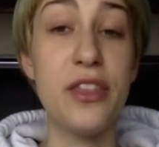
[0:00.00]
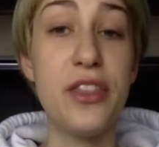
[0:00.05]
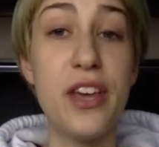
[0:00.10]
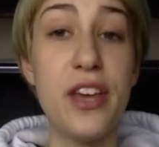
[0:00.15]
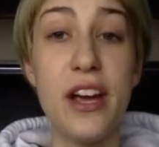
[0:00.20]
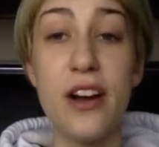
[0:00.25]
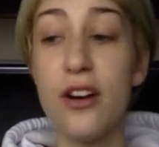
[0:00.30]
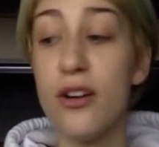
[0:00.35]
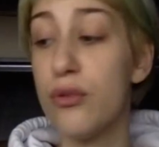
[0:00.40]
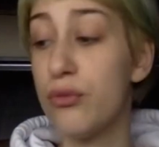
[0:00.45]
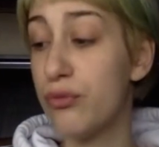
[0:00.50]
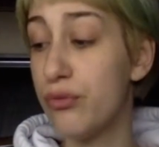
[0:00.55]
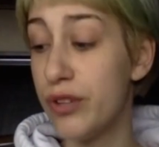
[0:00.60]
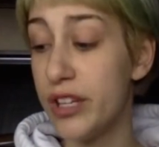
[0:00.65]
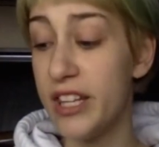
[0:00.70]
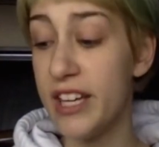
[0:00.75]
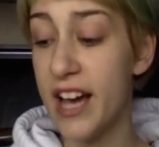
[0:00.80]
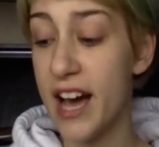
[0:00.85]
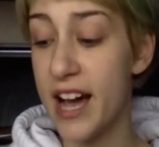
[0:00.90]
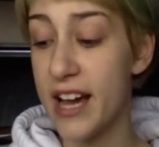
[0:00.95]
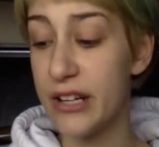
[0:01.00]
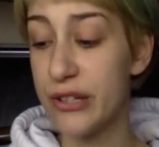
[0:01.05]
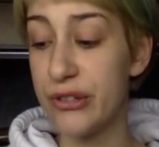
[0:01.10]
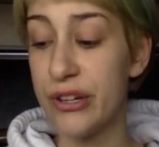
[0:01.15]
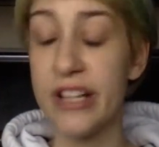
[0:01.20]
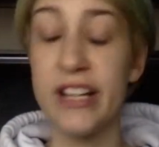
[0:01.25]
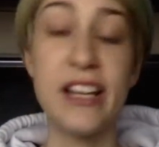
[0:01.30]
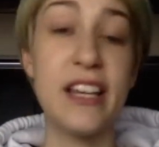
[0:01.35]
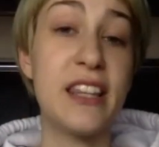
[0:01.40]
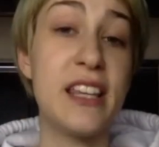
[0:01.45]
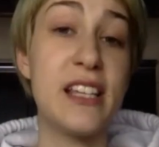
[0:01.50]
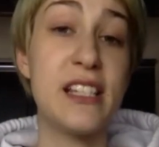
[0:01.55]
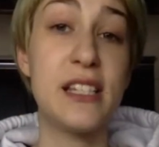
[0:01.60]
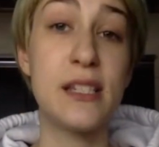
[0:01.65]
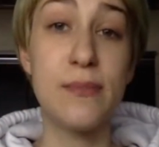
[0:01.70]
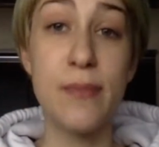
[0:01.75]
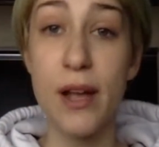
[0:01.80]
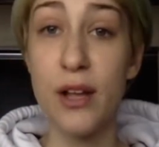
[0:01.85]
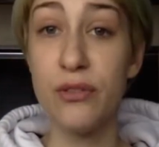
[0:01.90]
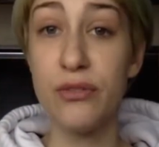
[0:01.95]
They're really hydrating, they
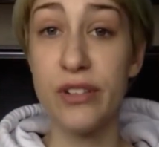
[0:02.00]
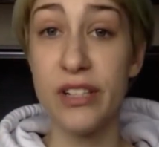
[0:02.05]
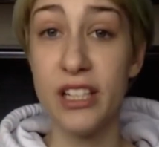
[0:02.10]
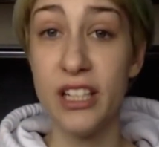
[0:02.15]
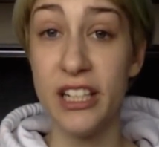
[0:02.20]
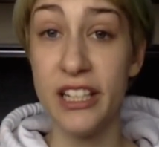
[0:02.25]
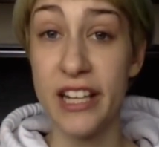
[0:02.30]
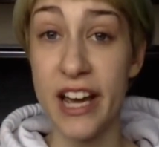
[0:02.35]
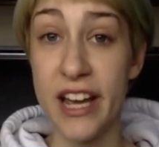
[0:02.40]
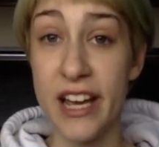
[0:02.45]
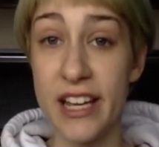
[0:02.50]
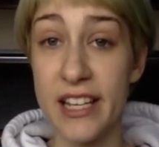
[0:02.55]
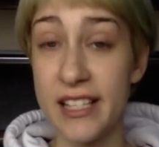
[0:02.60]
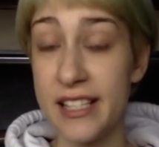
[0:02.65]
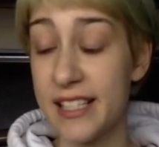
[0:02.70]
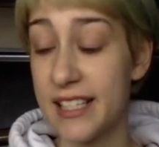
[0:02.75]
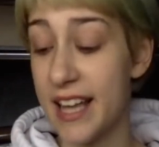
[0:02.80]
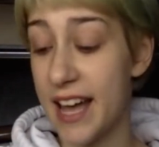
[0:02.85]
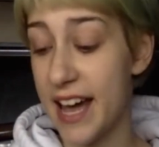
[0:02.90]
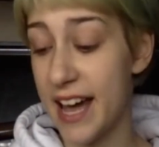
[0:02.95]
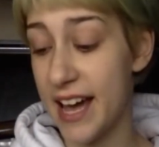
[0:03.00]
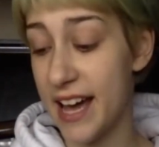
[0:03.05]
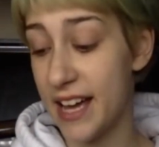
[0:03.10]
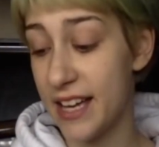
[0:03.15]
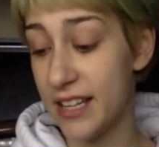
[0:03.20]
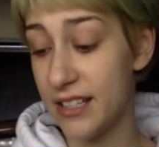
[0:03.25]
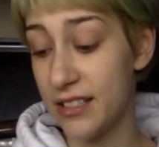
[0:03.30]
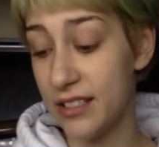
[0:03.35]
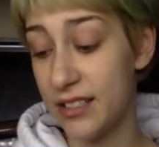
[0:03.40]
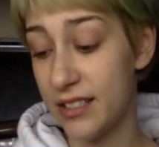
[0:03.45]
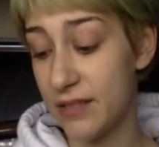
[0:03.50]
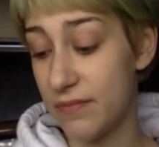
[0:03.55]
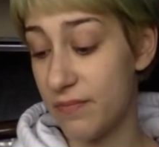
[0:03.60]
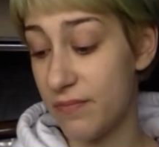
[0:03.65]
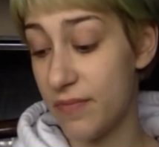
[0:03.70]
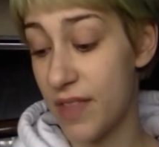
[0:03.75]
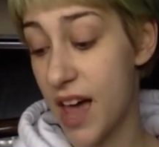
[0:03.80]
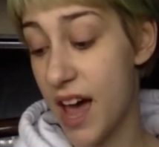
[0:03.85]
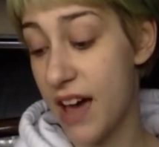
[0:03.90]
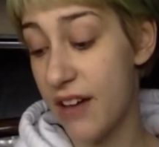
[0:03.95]
smell really nice, and
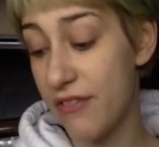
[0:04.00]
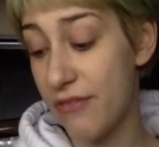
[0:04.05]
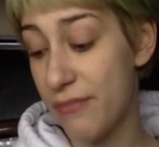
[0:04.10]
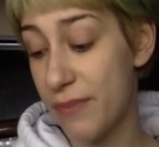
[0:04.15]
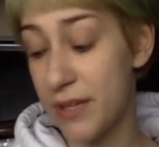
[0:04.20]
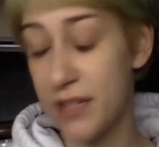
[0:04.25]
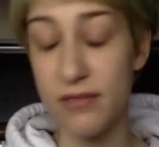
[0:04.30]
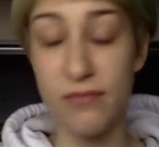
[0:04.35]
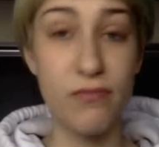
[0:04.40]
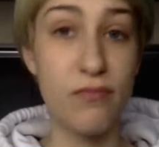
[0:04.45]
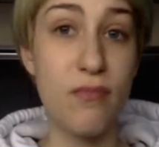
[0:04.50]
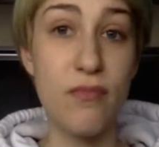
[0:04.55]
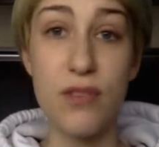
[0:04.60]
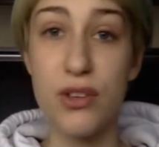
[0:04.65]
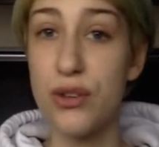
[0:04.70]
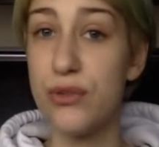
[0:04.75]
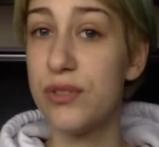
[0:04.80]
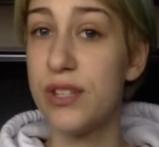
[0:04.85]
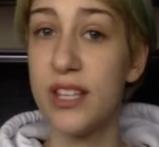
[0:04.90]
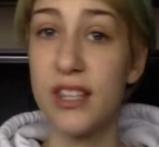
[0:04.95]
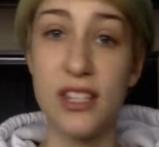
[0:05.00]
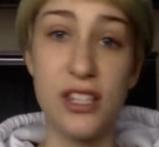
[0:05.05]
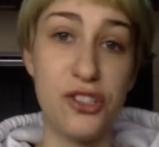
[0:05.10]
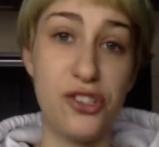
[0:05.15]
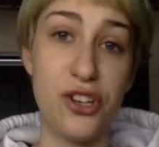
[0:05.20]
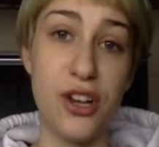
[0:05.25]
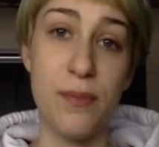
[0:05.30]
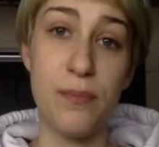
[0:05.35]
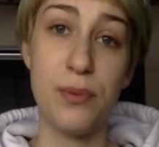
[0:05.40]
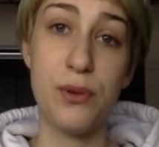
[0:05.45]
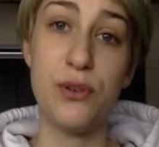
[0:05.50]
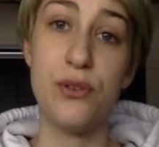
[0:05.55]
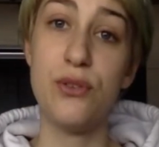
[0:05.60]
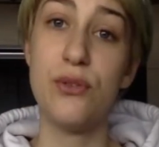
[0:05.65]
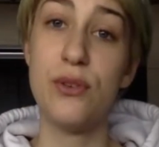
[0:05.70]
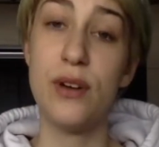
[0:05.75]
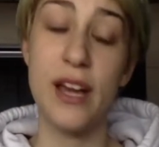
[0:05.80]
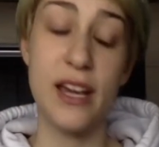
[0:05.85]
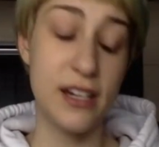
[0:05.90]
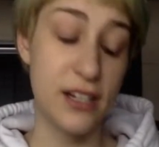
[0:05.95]
I've been using this
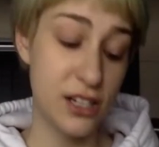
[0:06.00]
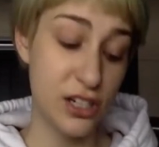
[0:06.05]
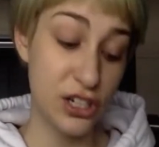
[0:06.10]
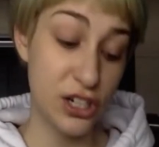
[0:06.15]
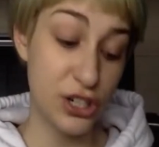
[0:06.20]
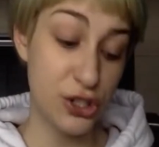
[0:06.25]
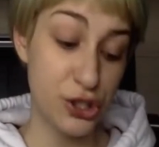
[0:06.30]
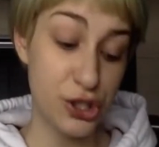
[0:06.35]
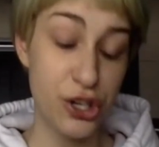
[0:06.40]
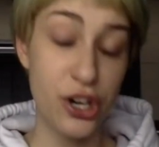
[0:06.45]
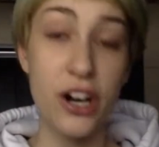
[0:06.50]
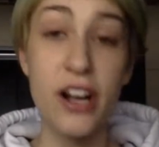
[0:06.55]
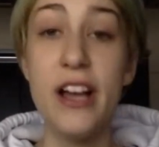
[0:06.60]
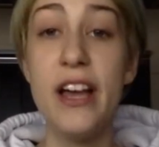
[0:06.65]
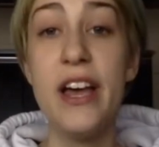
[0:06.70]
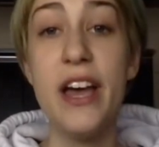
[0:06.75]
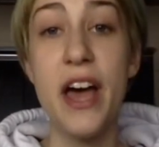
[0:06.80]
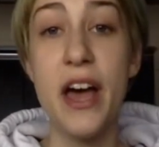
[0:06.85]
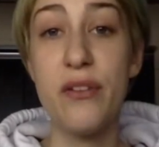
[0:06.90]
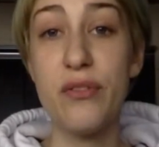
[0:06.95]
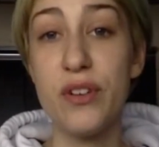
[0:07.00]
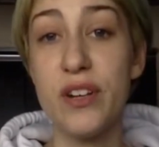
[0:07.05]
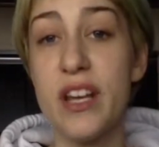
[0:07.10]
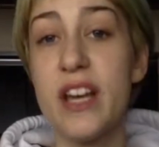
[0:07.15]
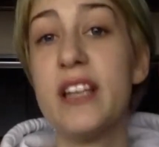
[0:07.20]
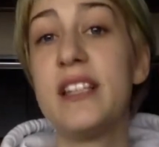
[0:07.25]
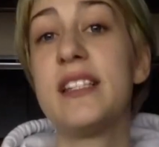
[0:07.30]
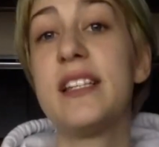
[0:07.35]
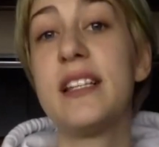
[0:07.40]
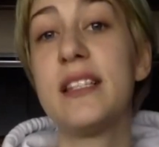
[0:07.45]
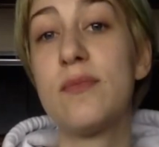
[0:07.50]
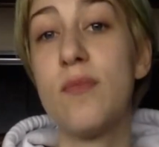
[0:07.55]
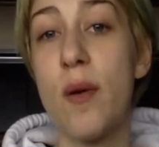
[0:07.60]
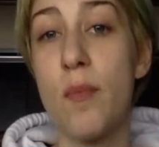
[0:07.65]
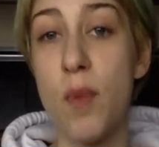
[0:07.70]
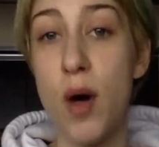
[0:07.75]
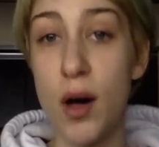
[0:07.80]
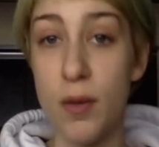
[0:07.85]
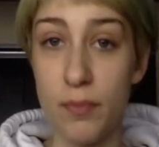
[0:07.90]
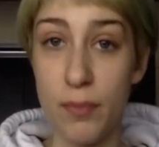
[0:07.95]
shampoo and conditioner every day since my
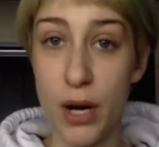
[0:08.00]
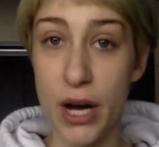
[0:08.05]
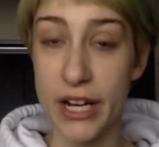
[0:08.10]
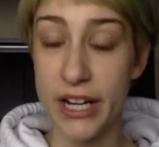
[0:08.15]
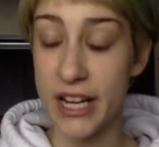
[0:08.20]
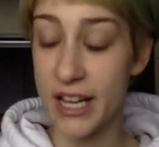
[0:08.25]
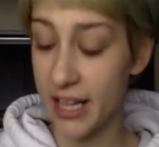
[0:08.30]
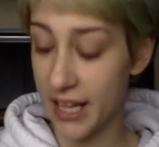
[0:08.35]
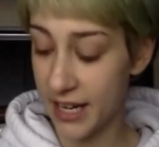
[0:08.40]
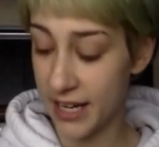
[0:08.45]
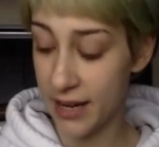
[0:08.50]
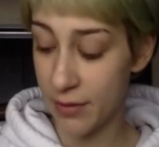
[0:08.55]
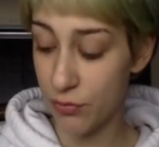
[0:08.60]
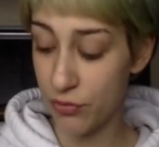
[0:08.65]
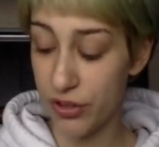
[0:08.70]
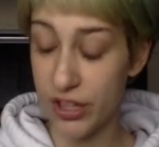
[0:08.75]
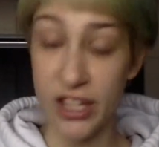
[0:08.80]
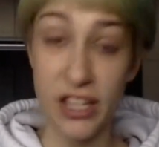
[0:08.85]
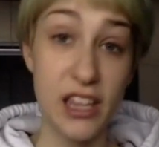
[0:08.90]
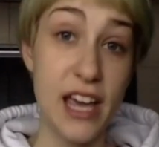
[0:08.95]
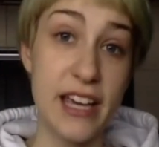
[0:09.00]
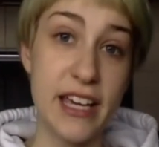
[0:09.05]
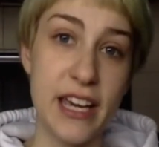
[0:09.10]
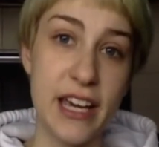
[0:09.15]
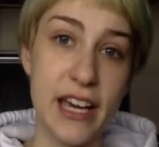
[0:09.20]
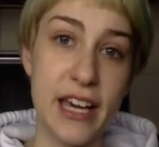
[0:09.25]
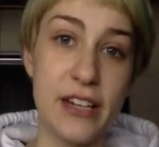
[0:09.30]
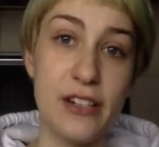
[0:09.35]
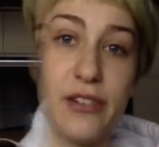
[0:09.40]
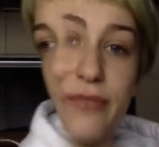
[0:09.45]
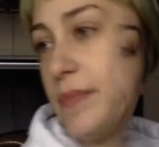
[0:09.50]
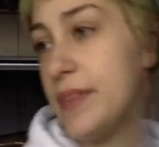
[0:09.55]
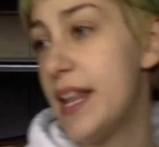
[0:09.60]
mom bought it, and I'm really liking it.